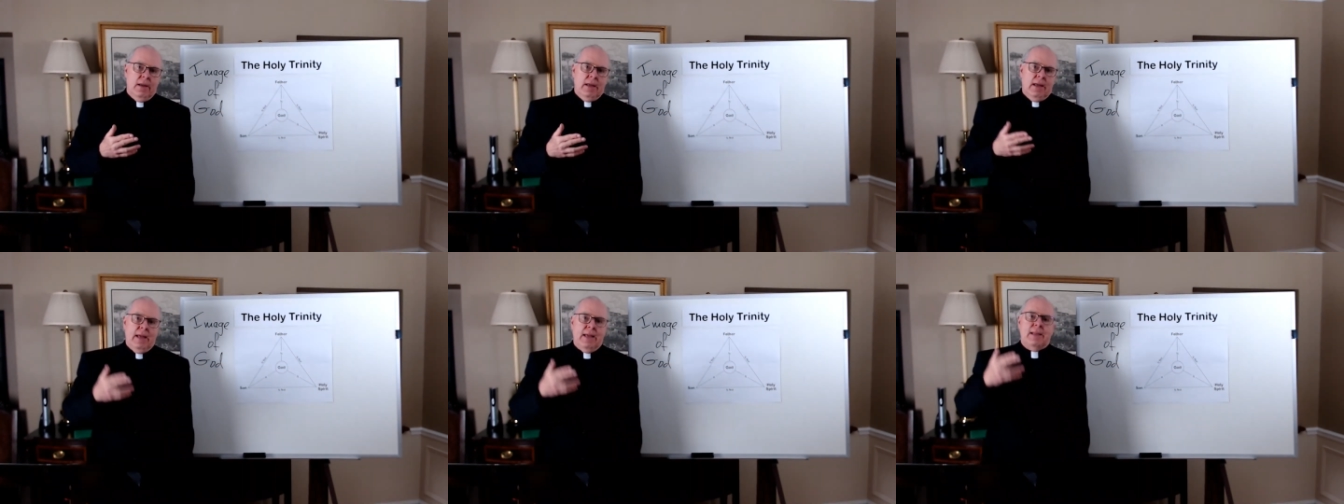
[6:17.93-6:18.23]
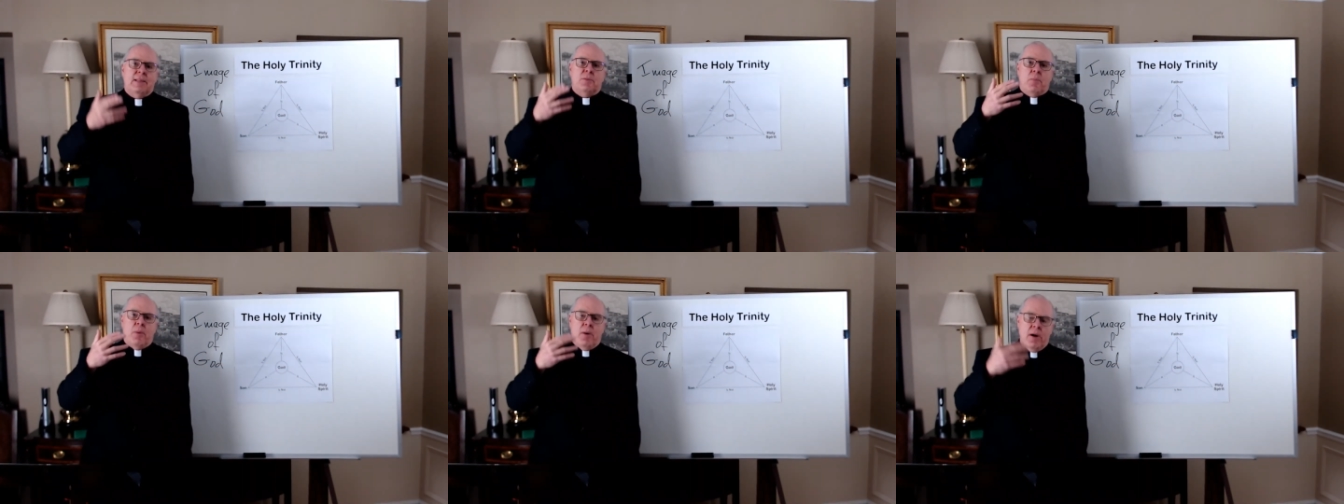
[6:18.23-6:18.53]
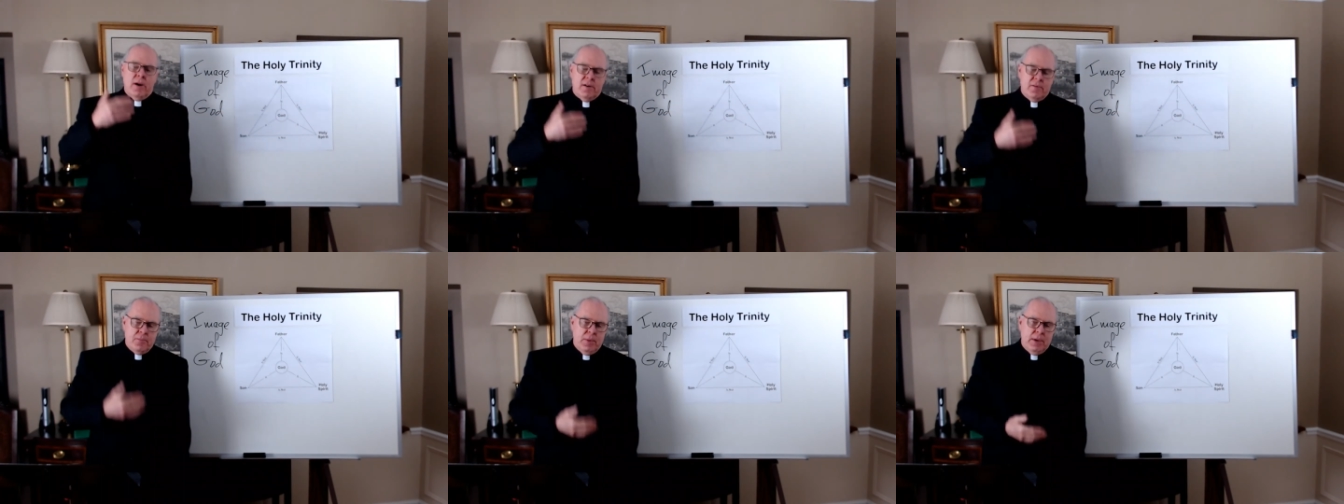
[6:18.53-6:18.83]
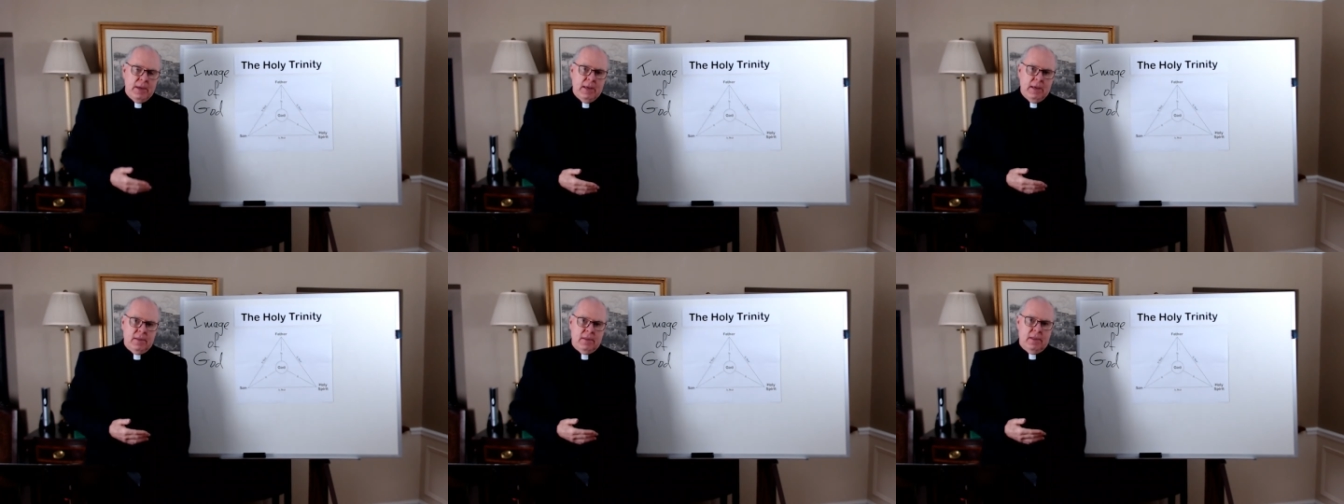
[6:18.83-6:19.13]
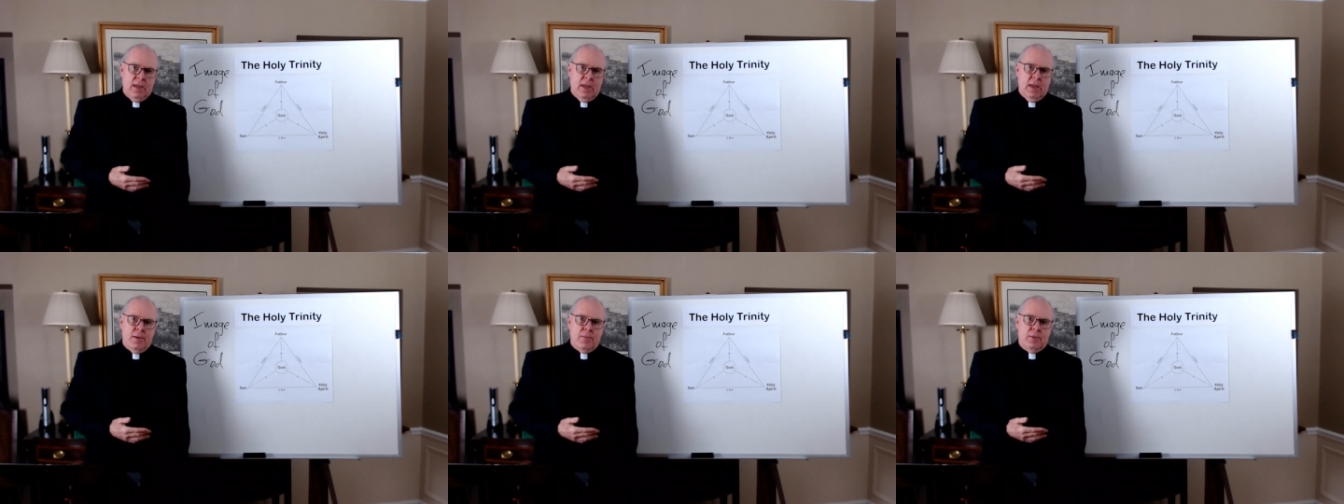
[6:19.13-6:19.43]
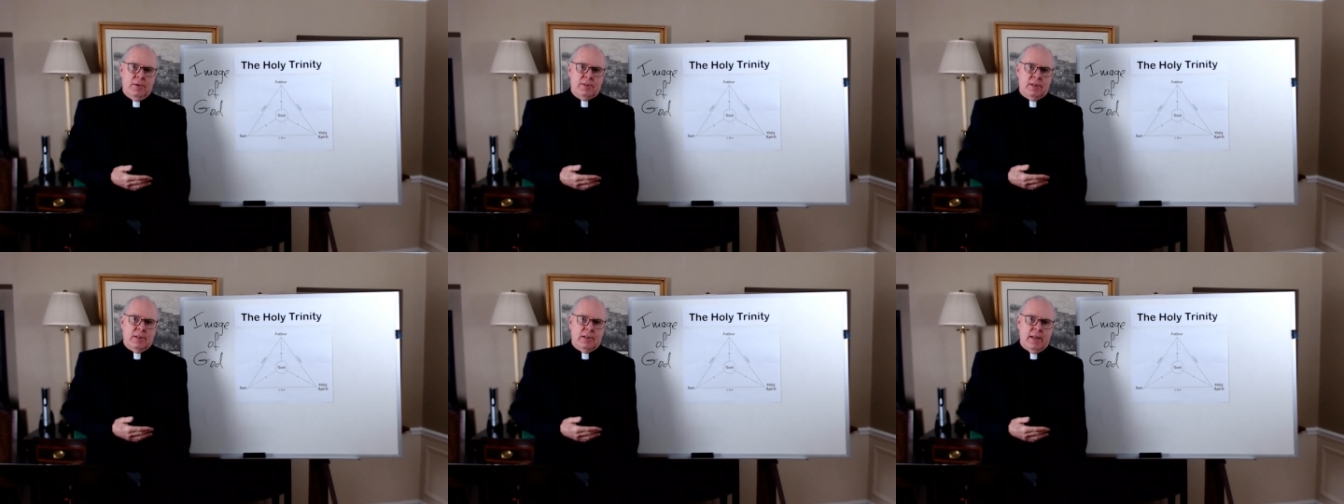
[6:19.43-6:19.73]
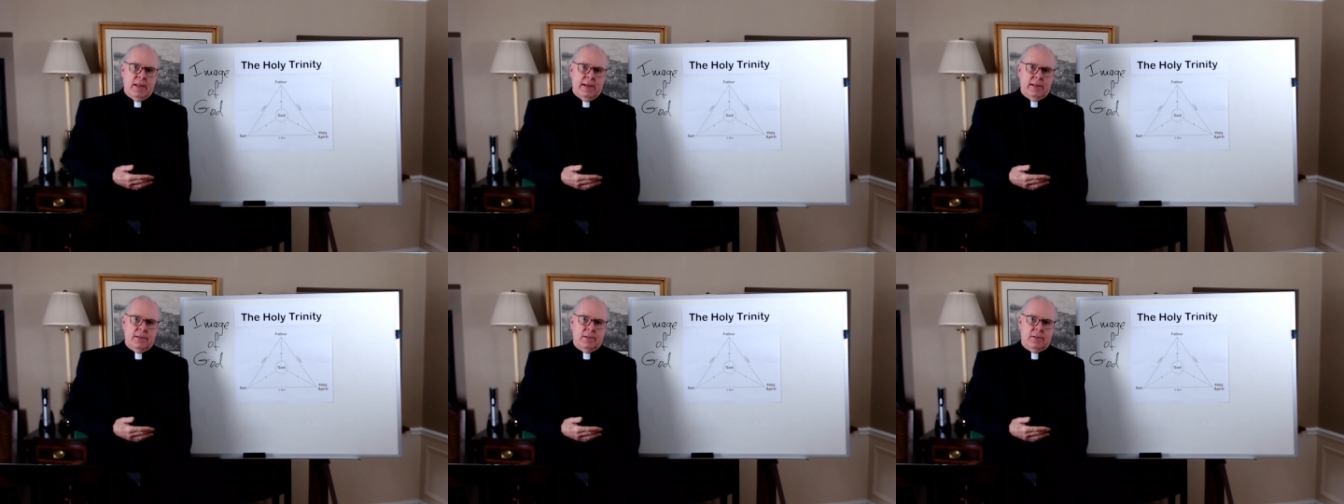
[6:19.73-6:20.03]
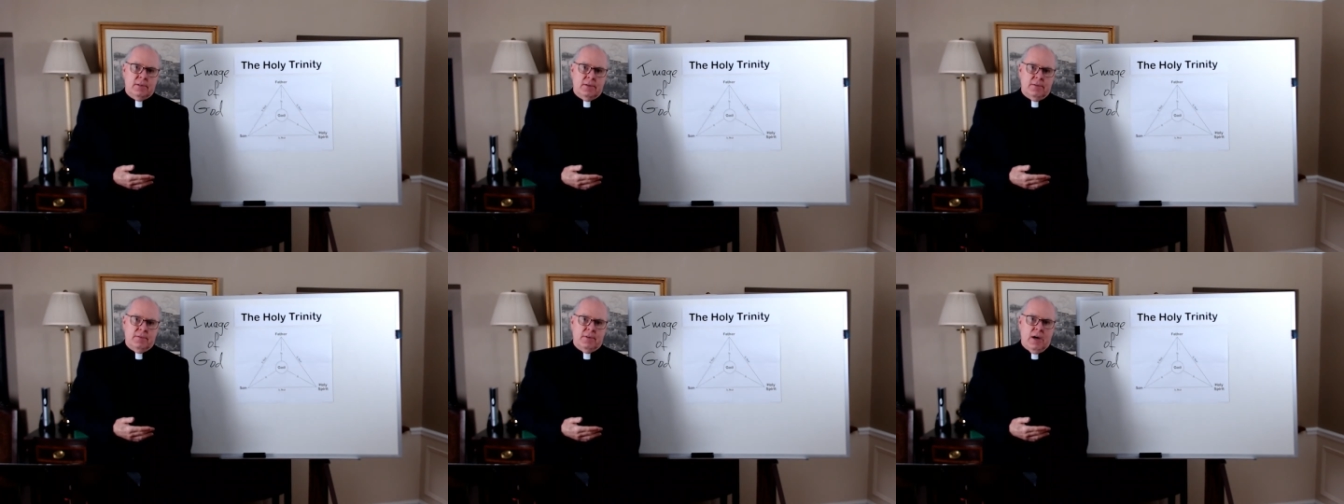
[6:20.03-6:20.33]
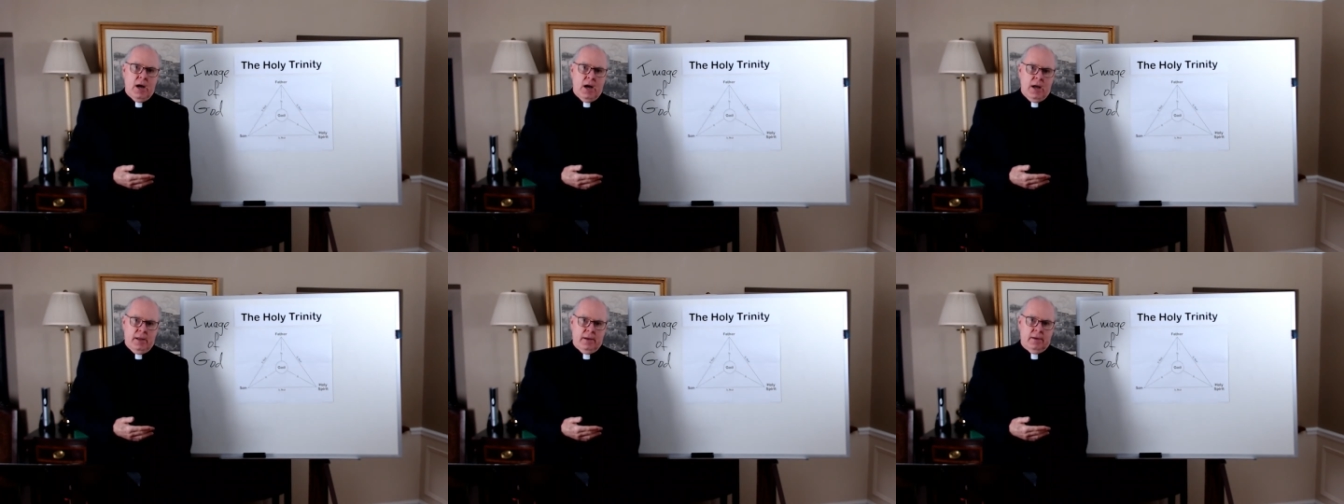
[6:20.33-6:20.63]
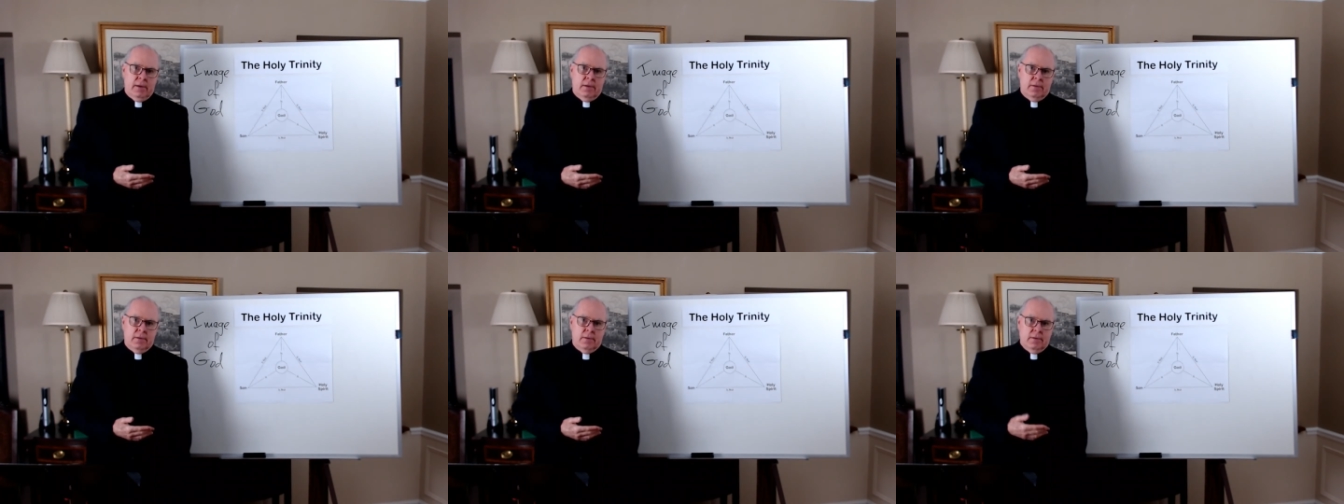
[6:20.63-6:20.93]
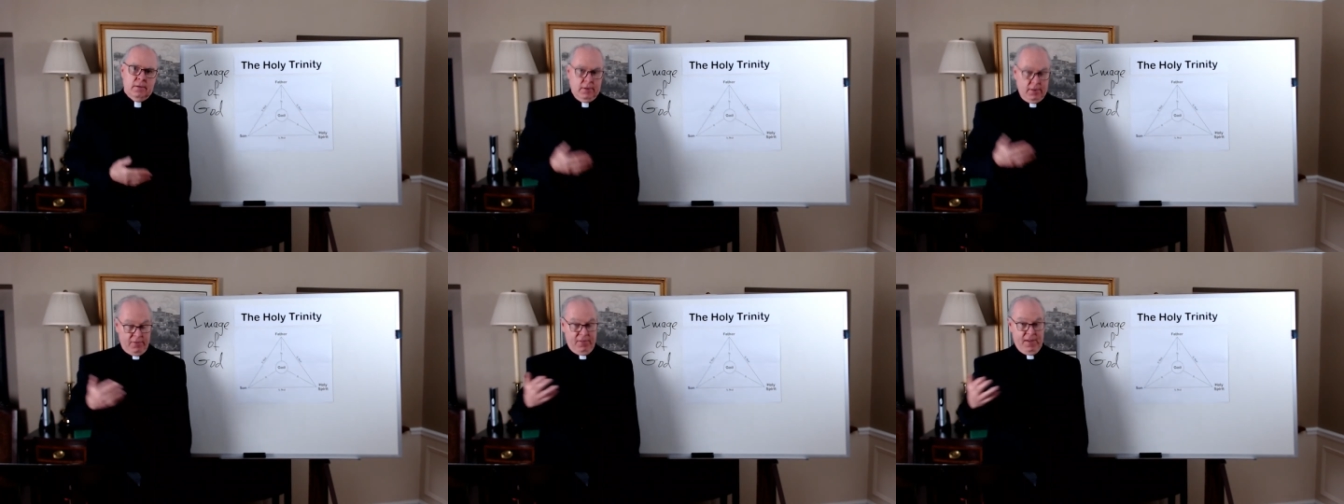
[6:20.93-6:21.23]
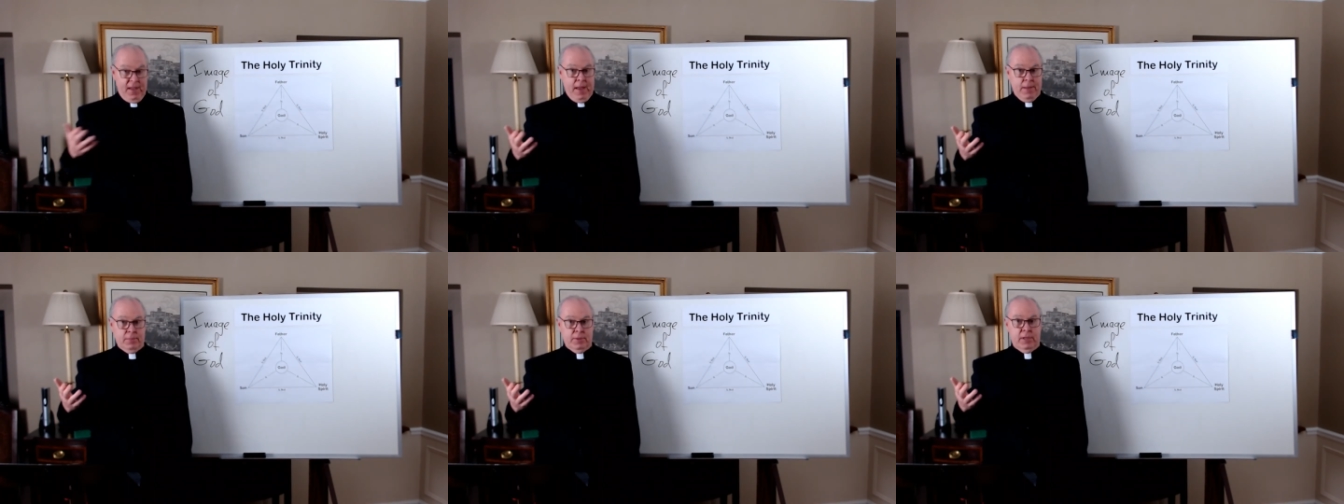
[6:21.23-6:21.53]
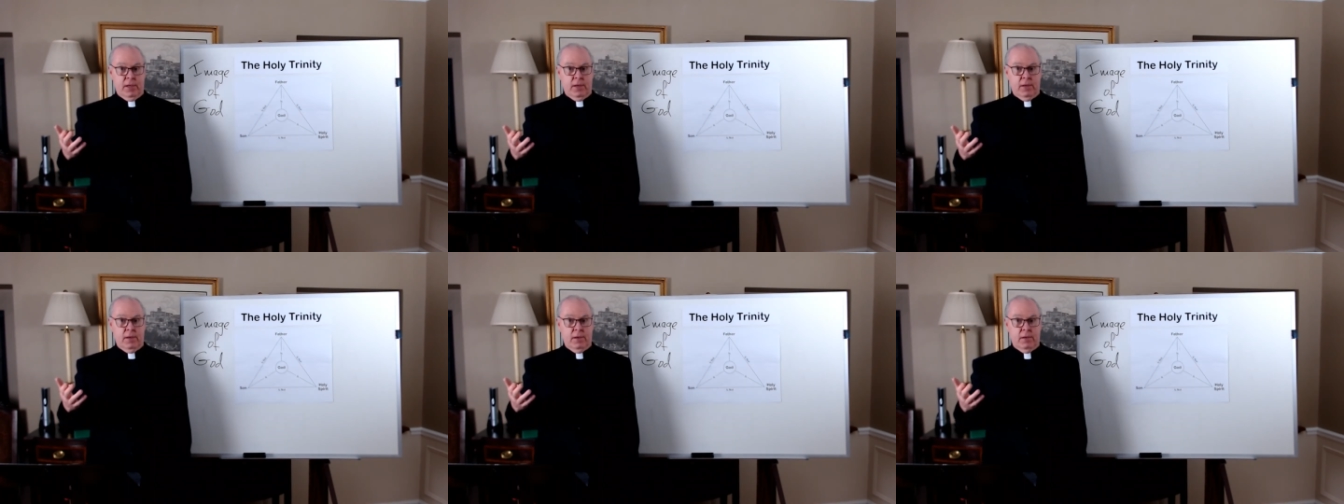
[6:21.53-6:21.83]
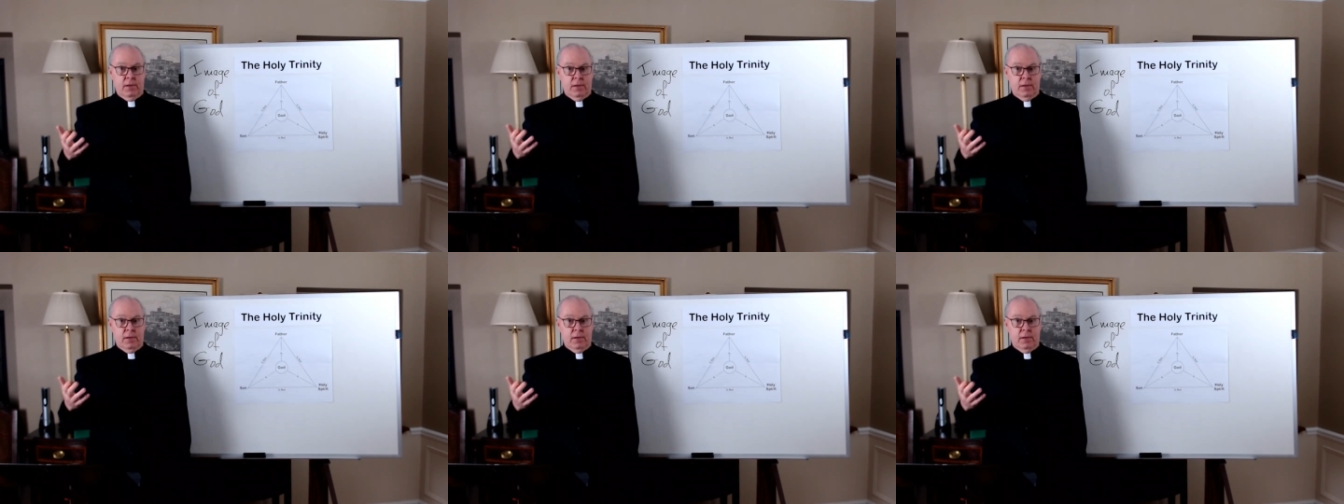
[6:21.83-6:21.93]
It's part of being in the image and likeness of God, the family,